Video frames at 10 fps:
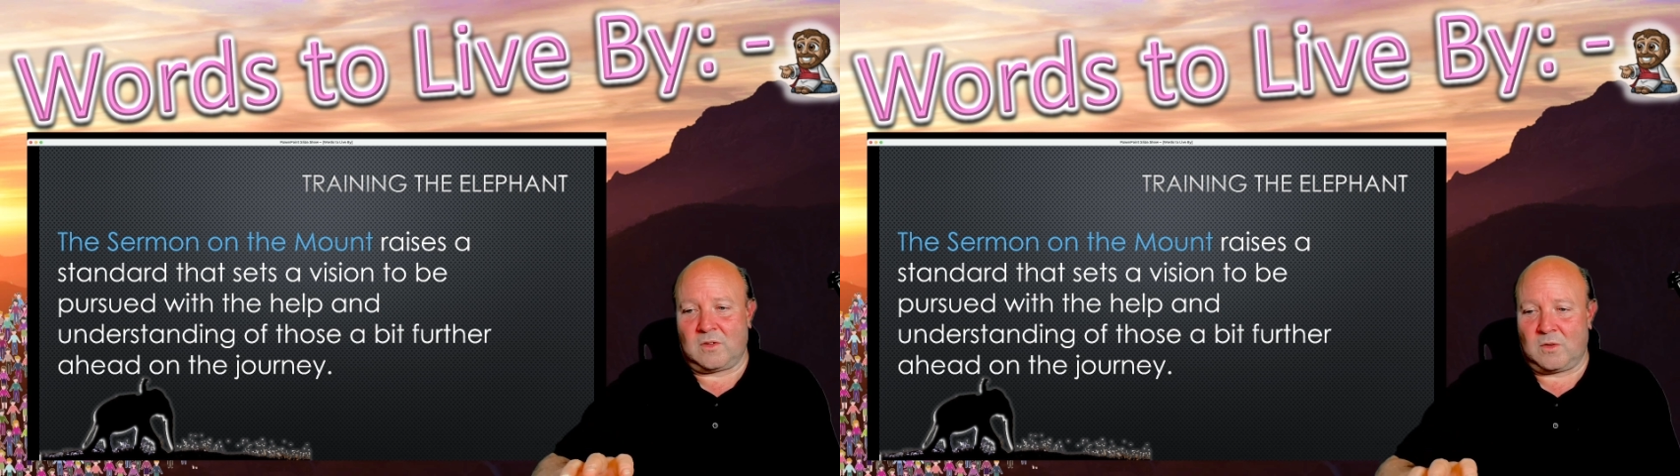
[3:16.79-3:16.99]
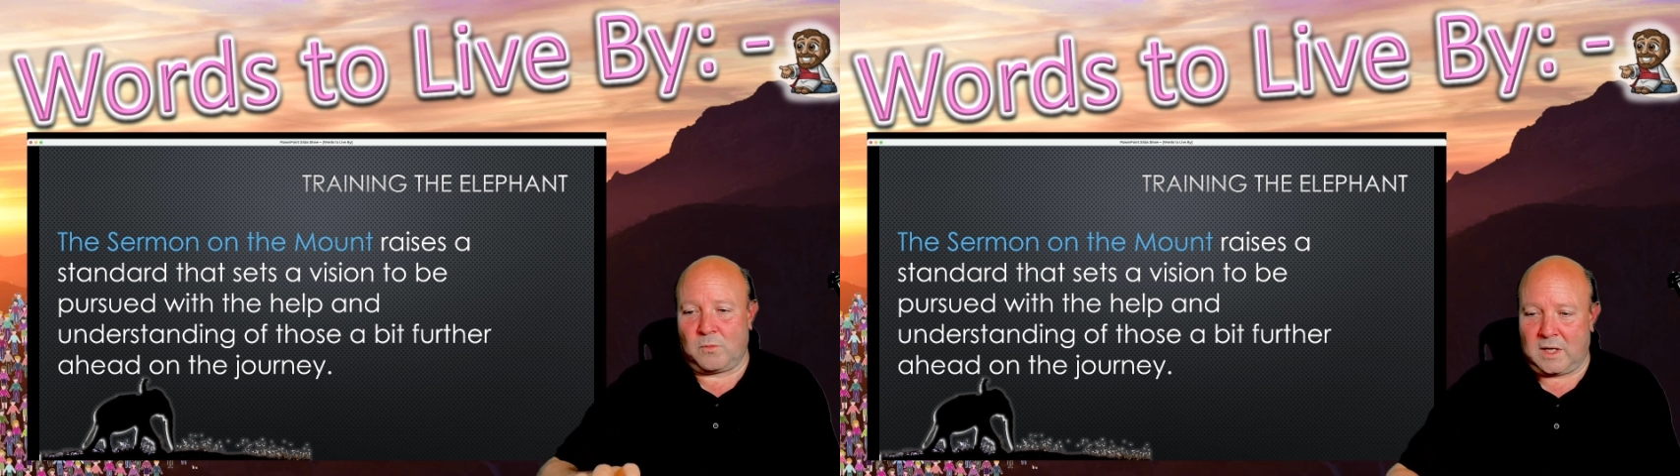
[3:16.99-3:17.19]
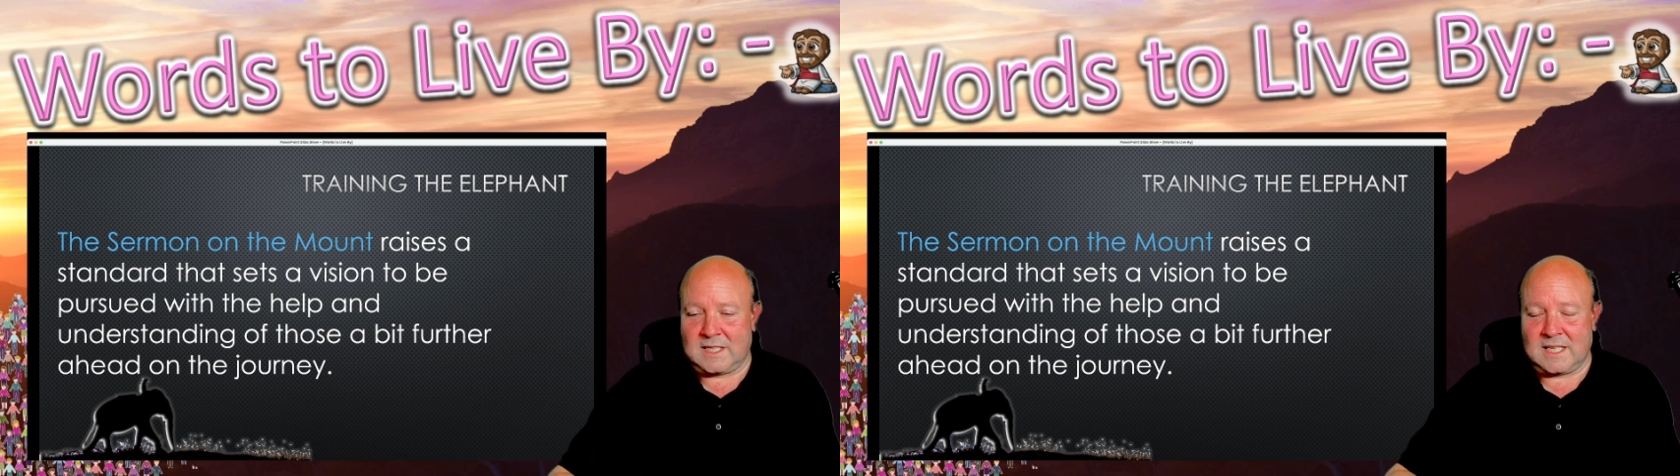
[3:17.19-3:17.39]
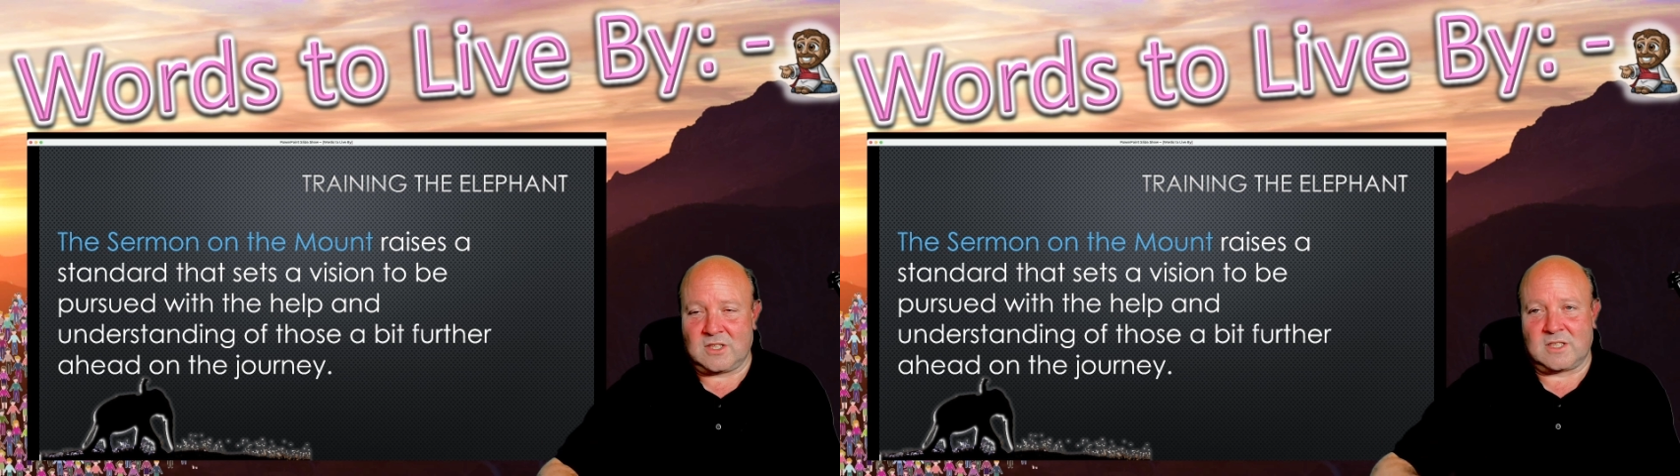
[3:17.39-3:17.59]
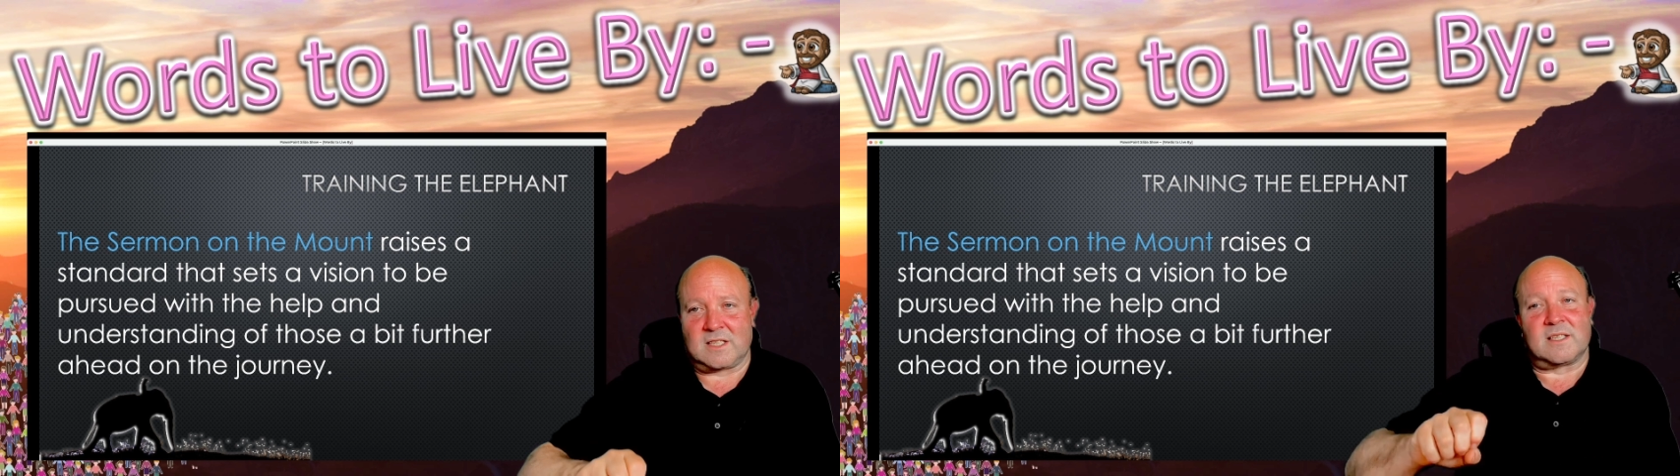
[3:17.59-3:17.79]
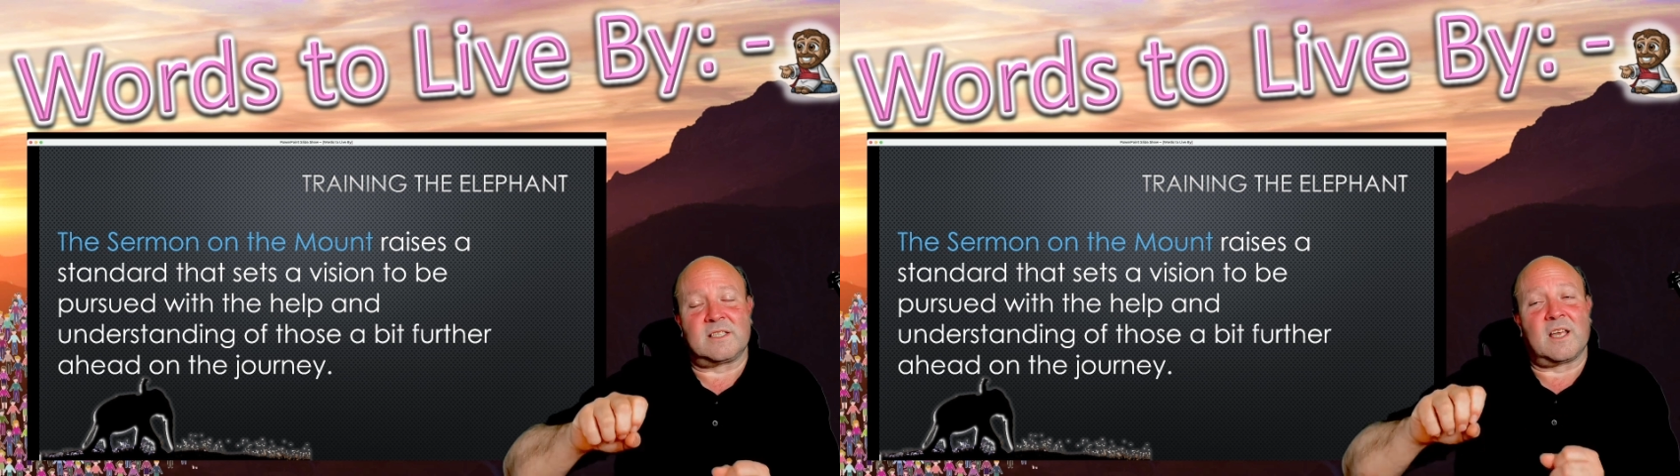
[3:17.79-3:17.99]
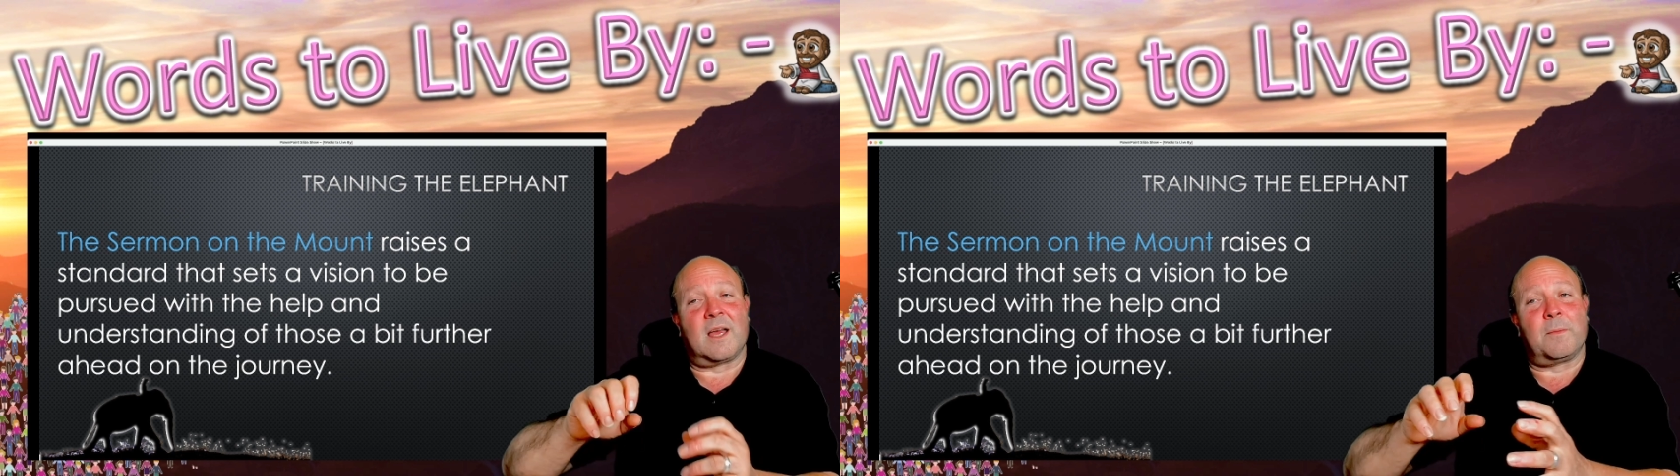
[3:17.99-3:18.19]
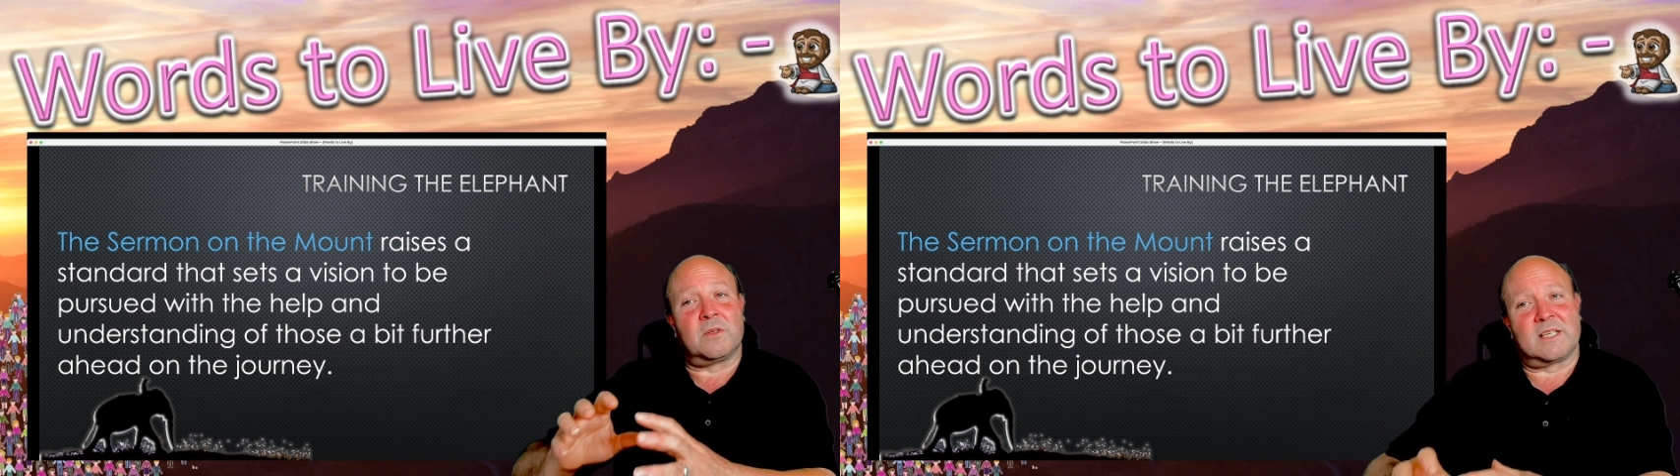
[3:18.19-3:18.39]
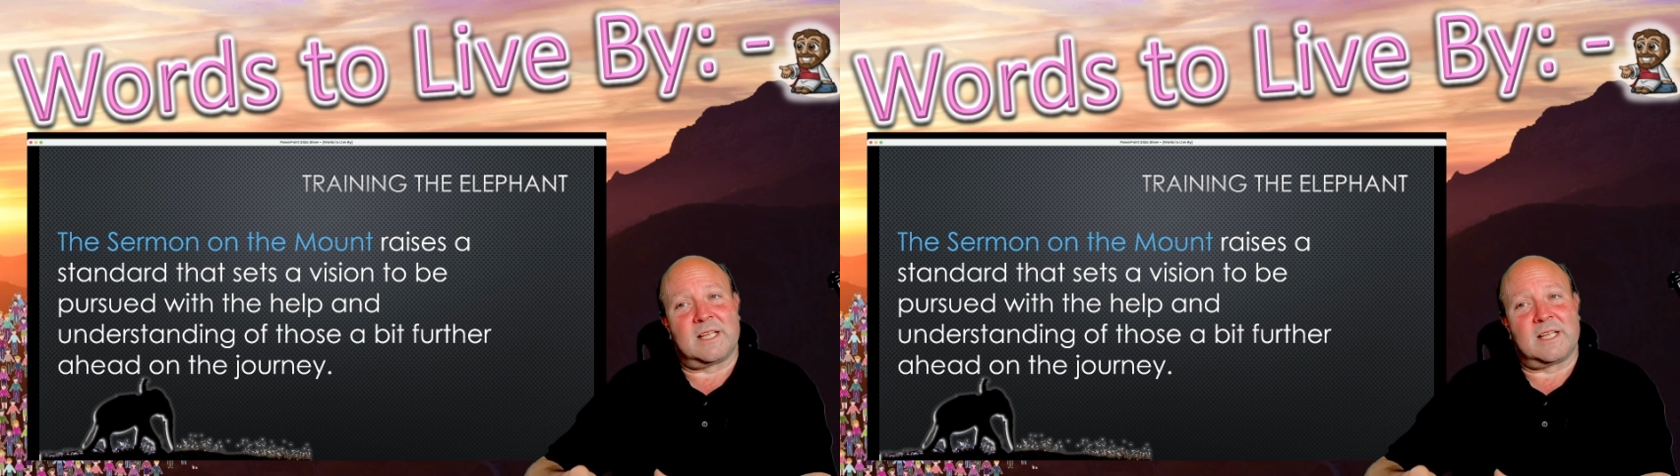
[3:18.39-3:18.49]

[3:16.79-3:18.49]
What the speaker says: what he teaches his disciples,